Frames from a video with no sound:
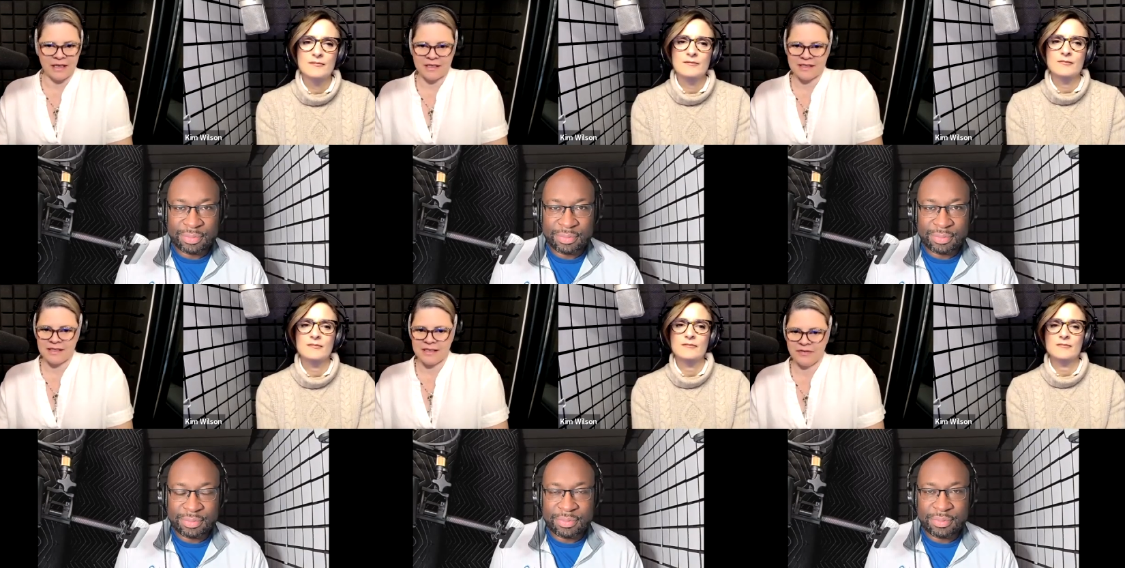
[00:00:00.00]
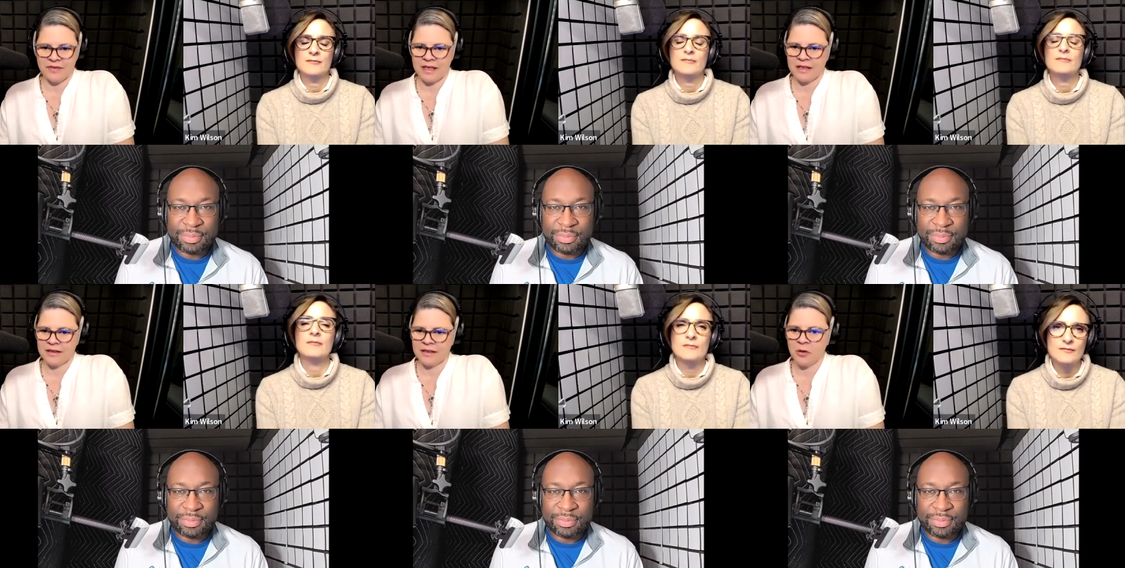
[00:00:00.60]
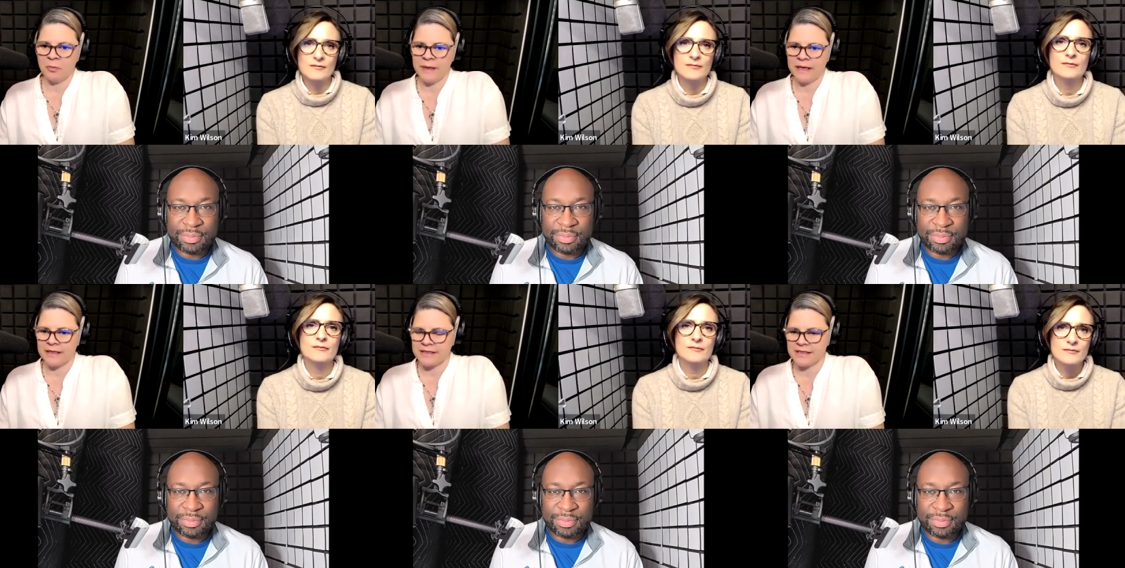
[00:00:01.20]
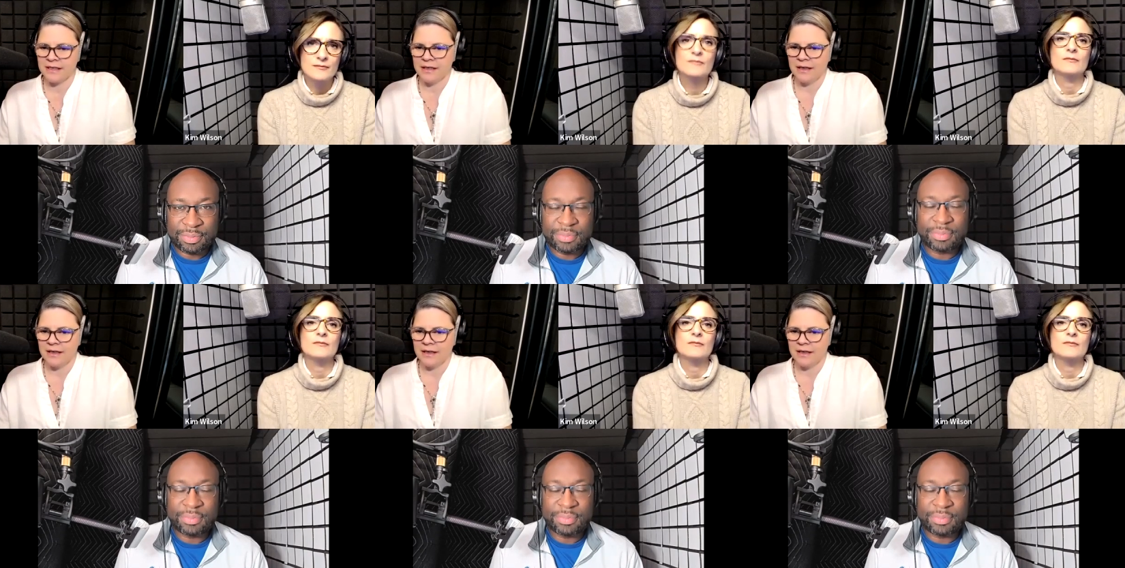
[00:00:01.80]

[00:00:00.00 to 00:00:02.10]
Speaker 1: us even that little bit,